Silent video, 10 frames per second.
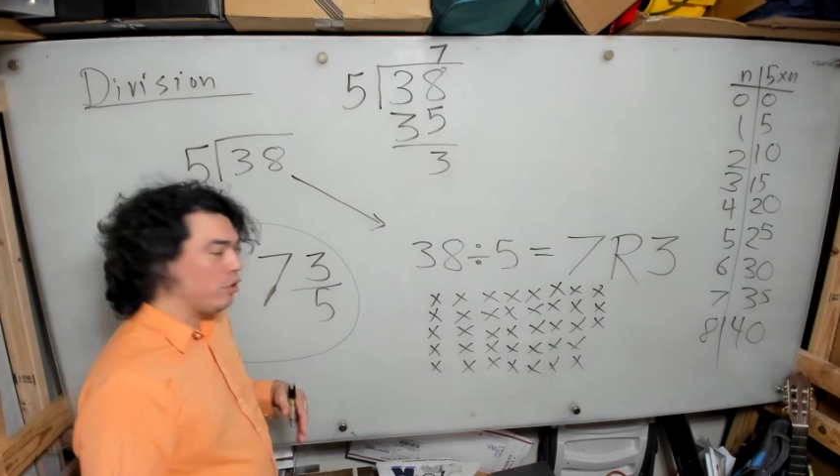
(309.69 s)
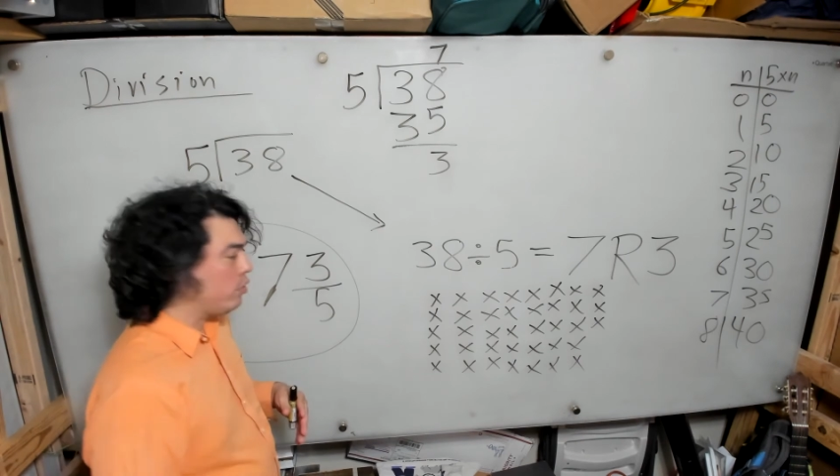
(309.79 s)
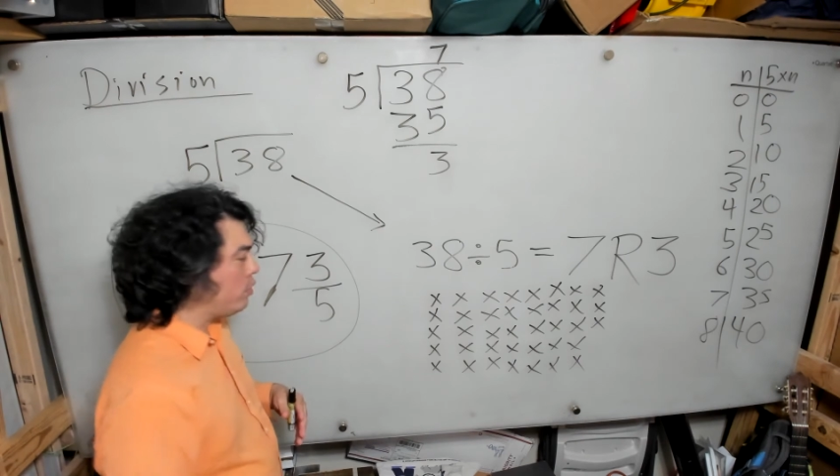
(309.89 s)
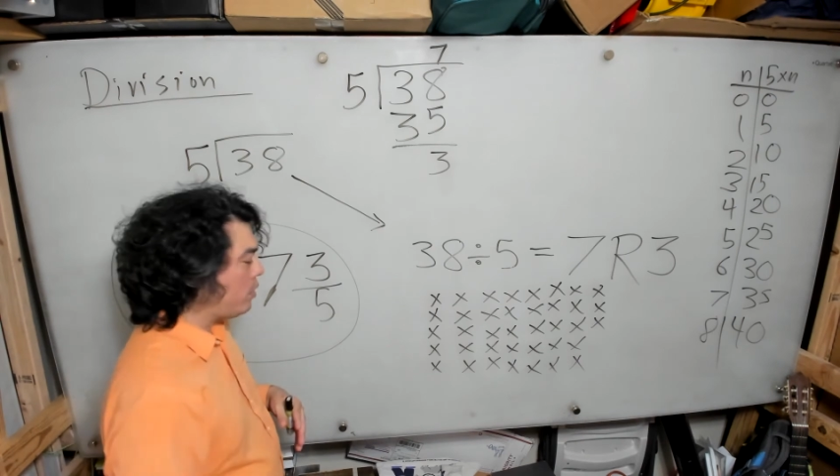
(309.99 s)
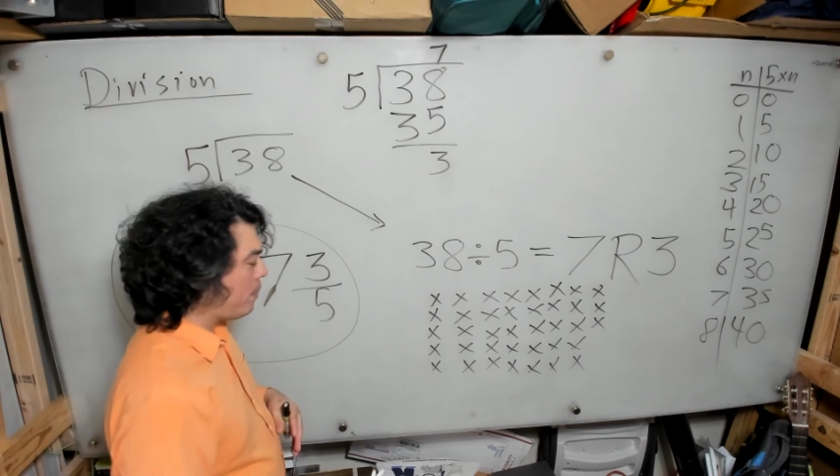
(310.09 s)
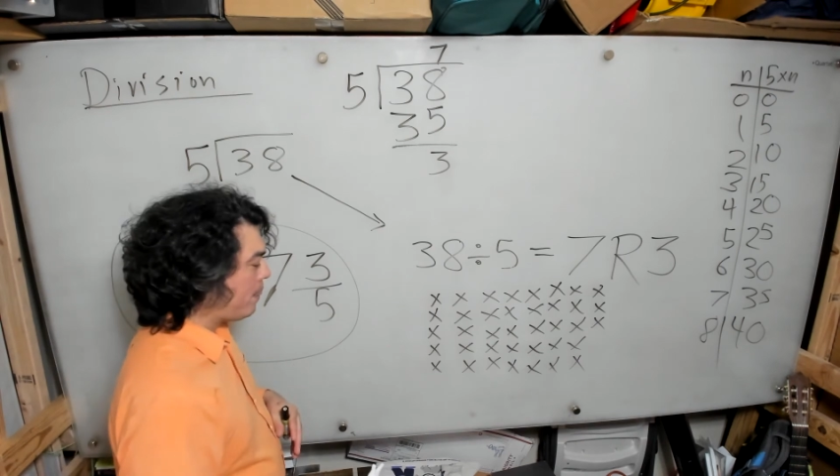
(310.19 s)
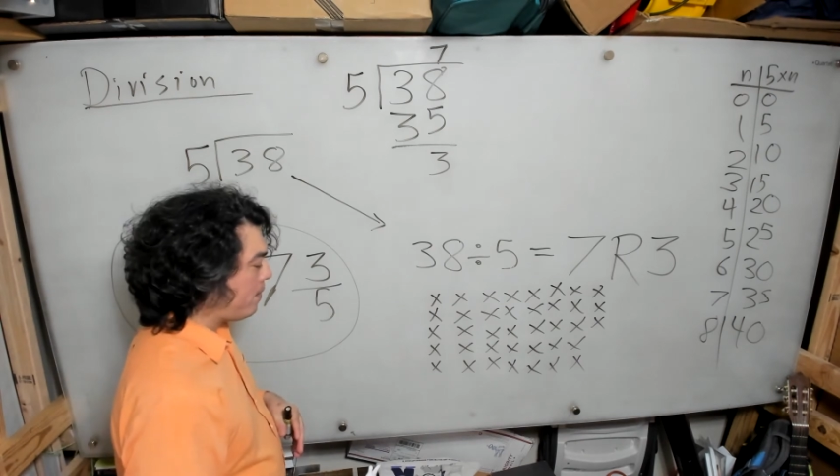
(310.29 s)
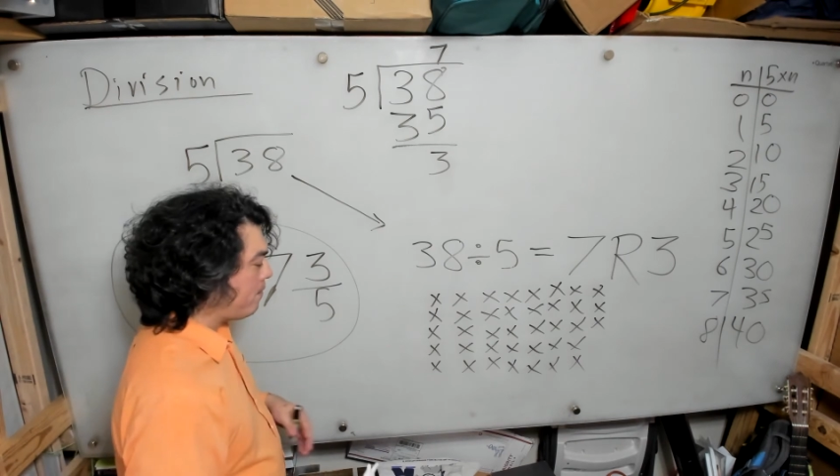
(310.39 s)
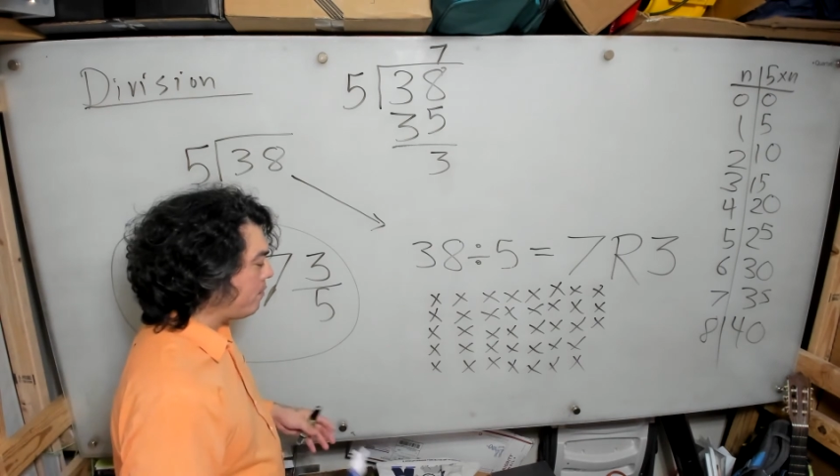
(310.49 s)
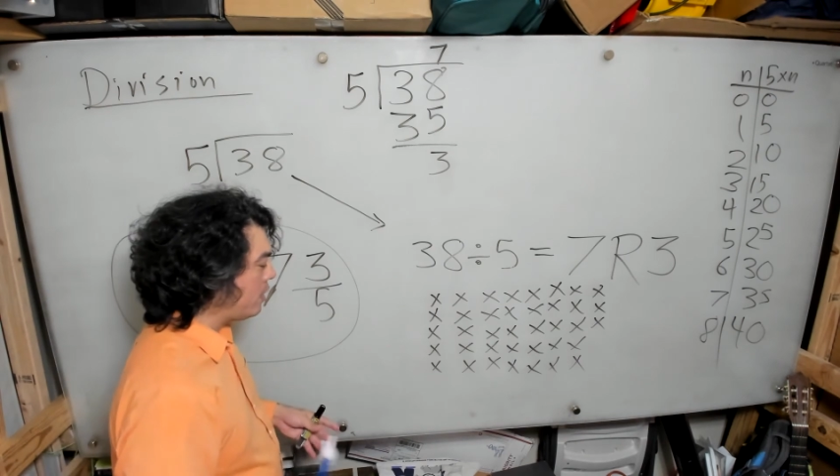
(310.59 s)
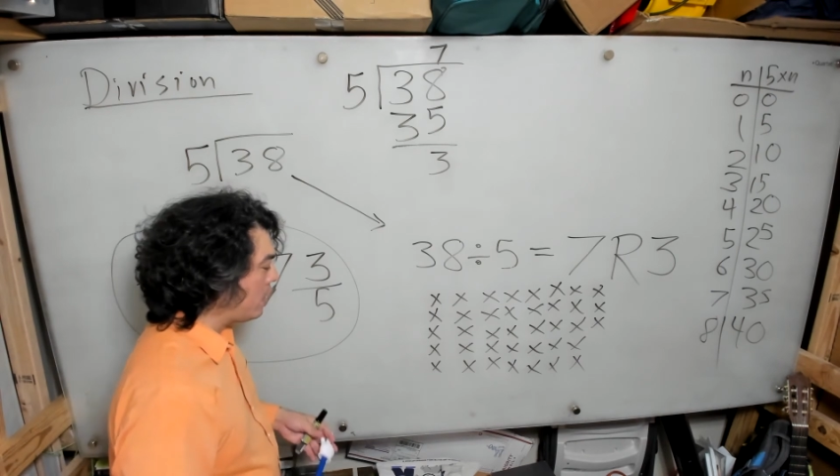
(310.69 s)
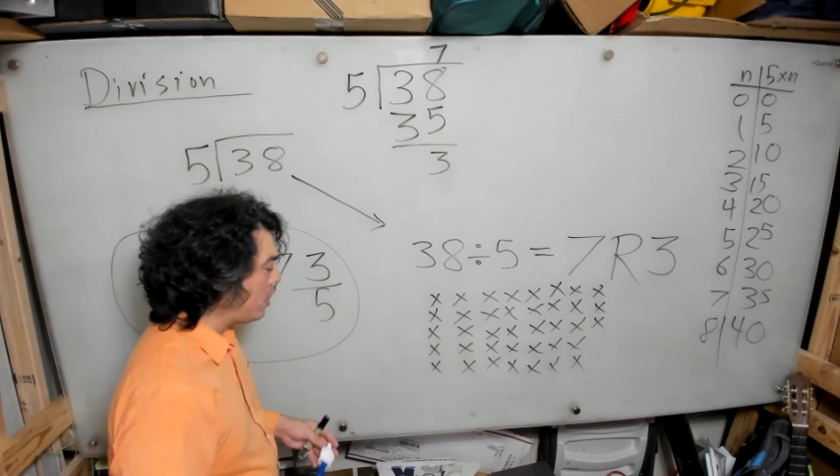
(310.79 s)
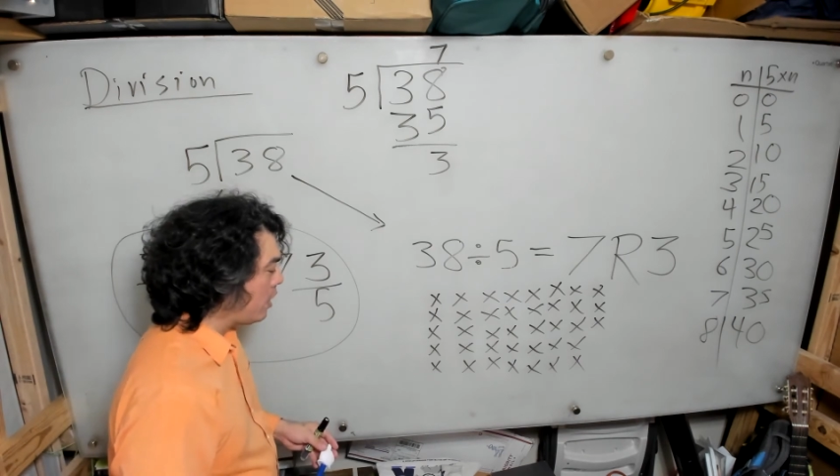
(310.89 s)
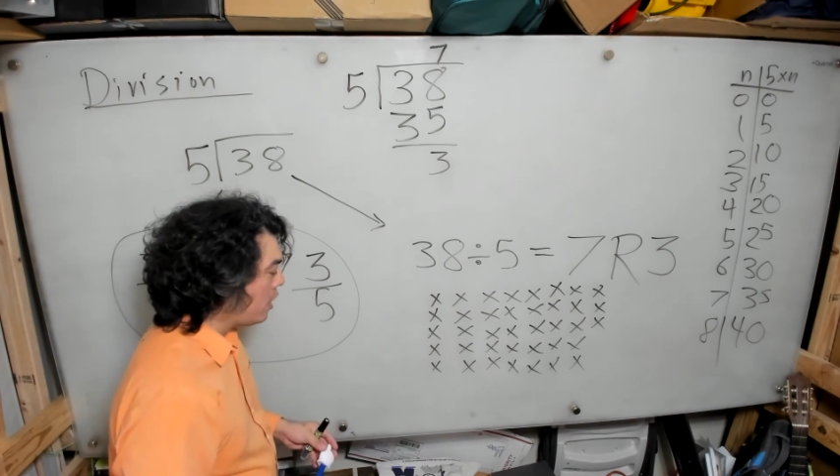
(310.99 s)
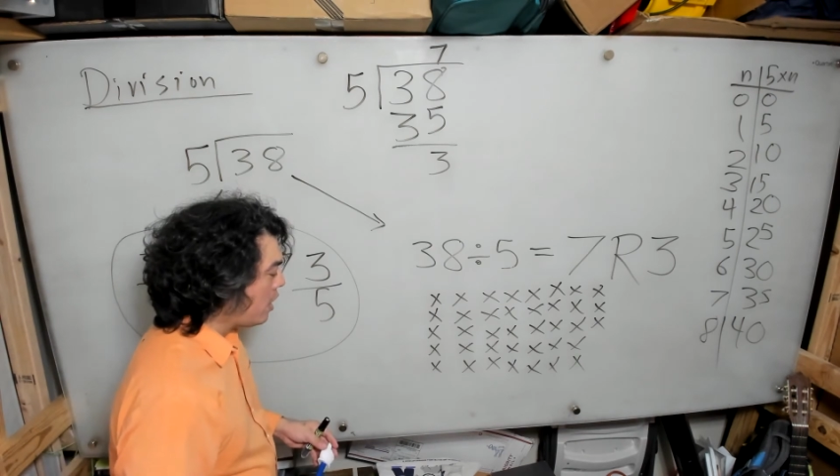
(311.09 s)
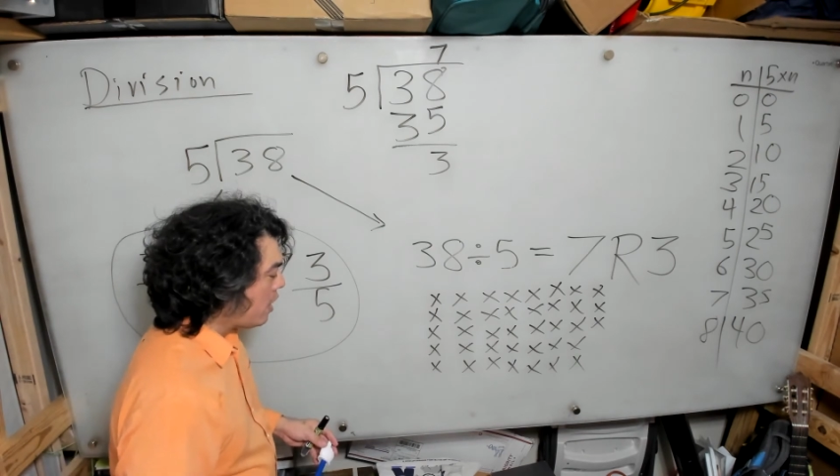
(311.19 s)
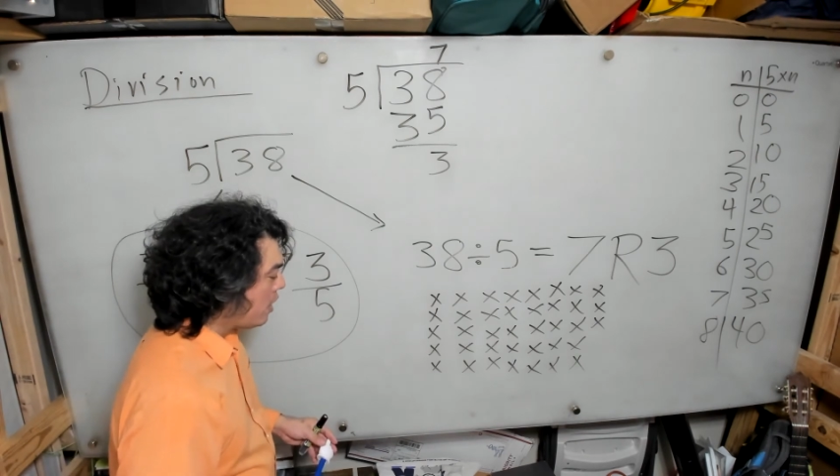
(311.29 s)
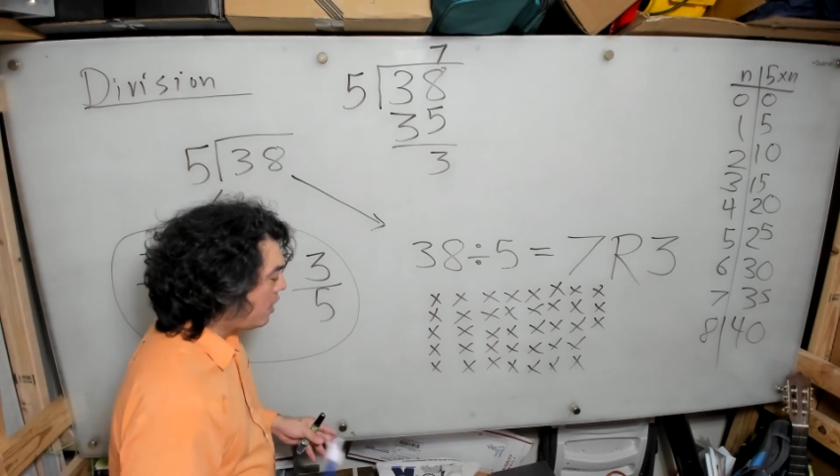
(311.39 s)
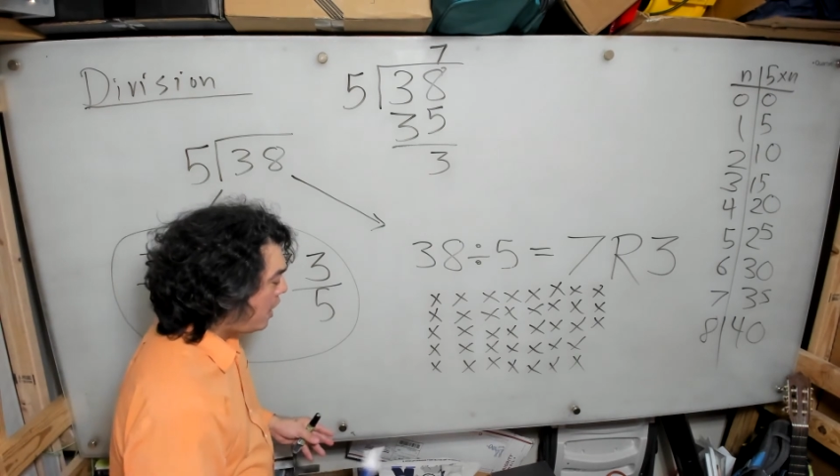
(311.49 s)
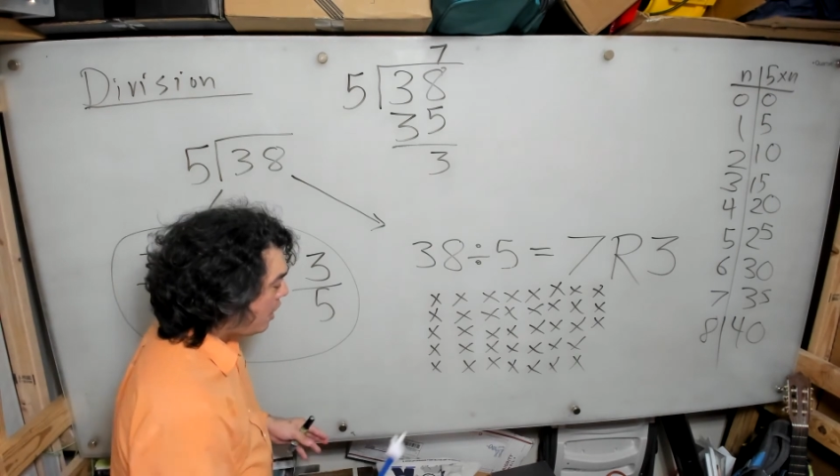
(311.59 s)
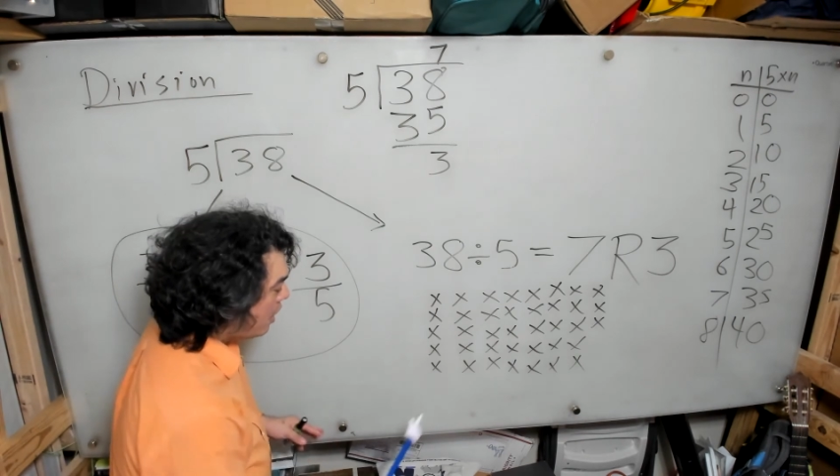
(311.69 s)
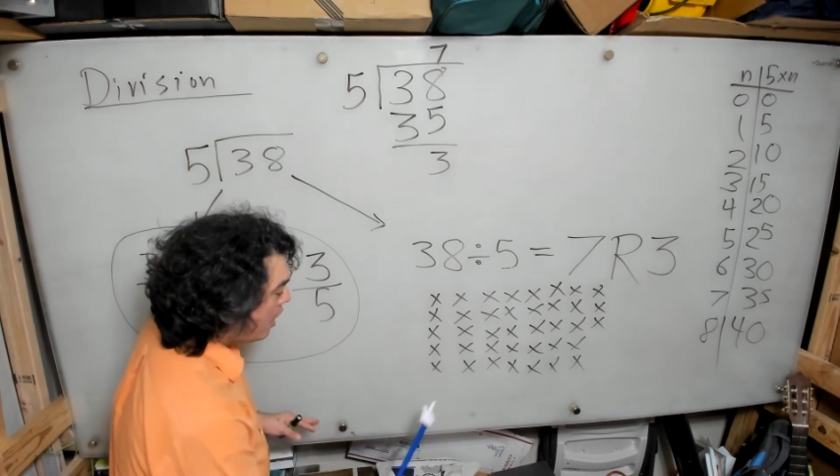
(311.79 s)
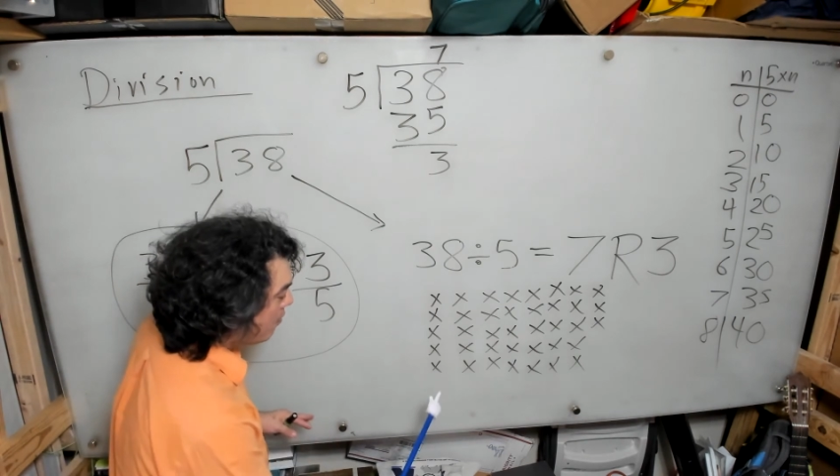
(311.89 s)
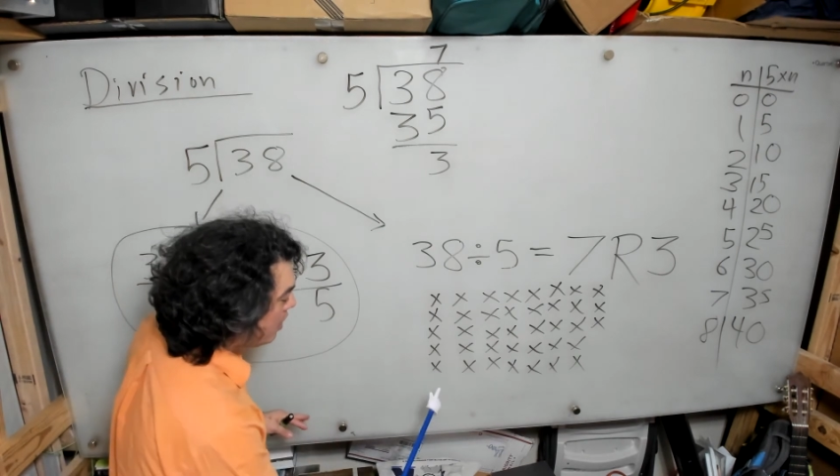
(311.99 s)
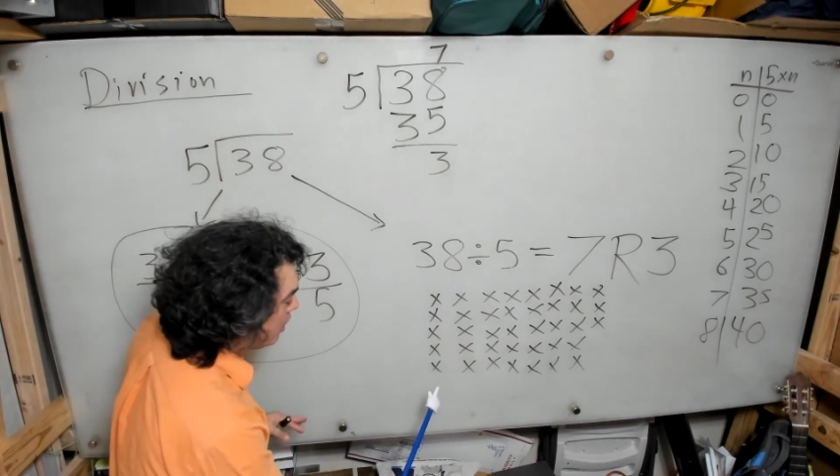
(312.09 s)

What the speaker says: know, then I'm going to